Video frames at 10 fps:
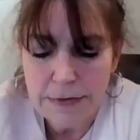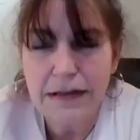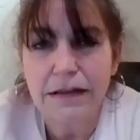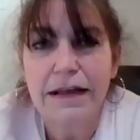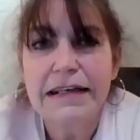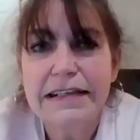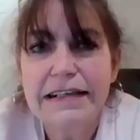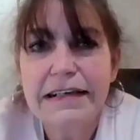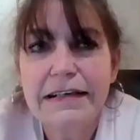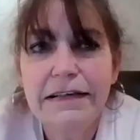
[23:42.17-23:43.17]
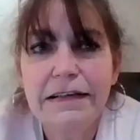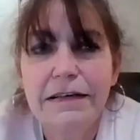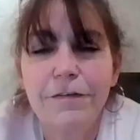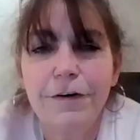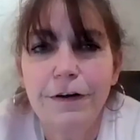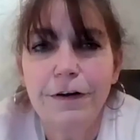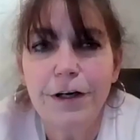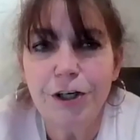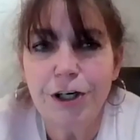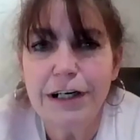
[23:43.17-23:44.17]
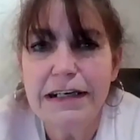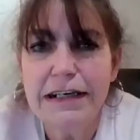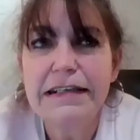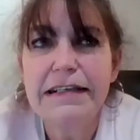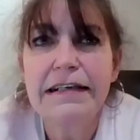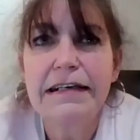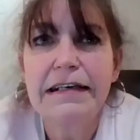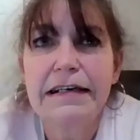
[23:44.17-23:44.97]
I think last thing for attorneys,